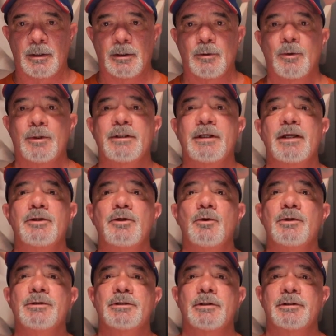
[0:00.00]
what they
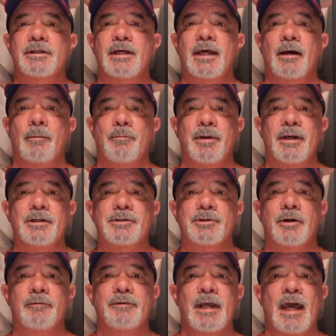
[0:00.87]
do is they'll take a
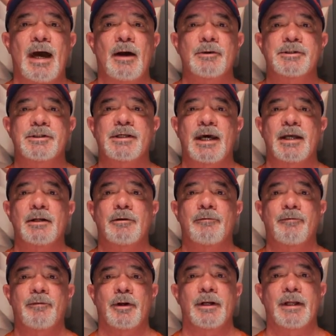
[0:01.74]
picture of the outside of the
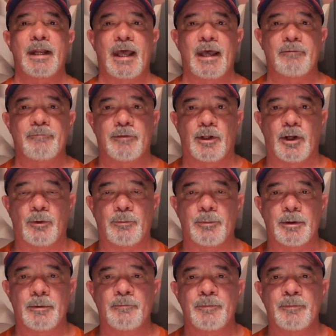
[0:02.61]
front of the envelope,